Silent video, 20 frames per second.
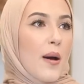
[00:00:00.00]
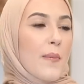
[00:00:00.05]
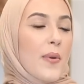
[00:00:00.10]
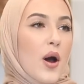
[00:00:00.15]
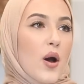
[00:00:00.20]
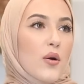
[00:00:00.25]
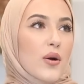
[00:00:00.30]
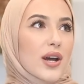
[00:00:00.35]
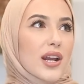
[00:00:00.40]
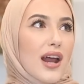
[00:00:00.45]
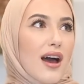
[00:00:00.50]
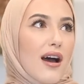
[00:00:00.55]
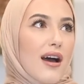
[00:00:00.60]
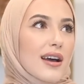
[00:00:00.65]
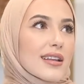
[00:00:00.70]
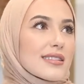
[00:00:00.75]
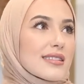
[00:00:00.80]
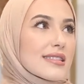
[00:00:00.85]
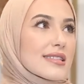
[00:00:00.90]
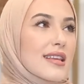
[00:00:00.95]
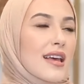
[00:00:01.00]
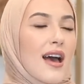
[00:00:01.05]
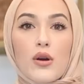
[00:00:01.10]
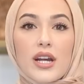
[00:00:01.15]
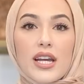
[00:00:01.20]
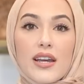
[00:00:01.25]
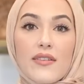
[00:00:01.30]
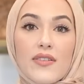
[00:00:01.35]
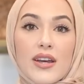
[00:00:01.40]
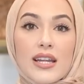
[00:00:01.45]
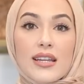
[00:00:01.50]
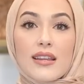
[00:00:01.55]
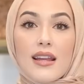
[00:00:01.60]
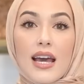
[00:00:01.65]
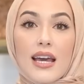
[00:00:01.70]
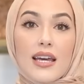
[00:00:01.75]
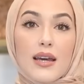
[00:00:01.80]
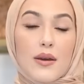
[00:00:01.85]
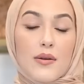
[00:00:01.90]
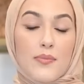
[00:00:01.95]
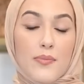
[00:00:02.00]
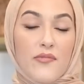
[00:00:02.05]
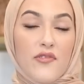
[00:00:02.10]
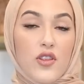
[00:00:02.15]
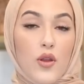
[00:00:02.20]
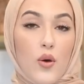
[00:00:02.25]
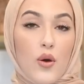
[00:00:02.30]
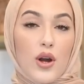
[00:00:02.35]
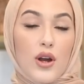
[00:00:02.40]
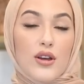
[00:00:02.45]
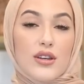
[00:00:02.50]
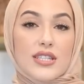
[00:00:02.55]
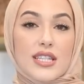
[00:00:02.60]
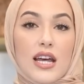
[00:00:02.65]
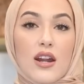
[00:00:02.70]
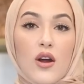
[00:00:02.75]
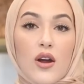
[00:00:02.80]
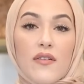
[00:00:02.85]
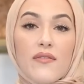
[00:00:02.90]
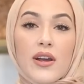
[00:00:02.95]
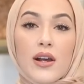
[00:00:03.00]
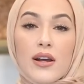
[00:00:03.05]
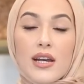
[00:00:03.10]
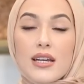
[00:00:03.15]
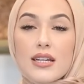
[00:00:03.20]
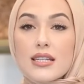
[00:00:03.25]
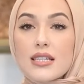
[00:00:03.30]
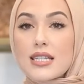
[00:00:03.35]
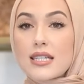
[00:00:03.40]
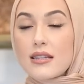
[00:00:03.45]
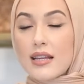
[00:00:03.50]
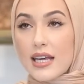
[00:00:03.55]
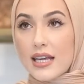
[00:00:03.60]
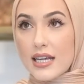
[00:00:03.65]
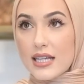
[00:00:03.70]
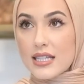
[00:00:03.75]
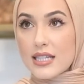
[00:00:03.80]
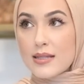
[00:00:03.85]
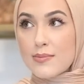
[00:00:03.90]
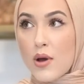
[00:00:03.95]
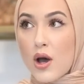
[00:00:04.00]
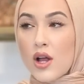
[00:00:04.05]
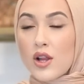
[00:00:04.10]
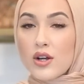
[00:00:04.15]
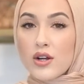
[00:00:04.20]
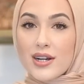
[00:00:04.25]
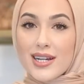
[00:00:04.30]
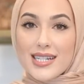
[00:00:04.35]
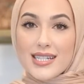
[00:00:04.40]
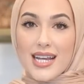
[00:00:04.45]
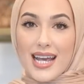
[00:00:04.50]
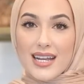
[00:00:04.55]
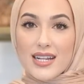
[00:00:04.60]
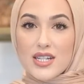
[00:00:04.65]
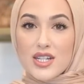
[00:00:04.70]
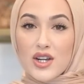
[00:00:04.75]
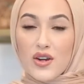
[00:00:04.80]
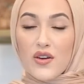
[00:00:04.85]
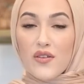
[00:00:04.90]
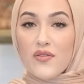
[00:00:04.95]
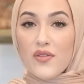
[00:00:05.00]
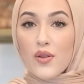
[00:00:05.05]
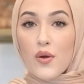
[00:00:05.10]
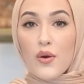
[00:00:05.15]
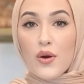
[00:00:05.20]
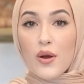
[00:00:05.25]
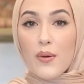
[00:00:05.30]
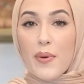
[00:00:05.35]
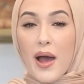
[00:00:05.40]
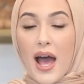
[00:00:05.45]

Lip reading: polka dots, or even like florals that are very like a smaller, daintier floral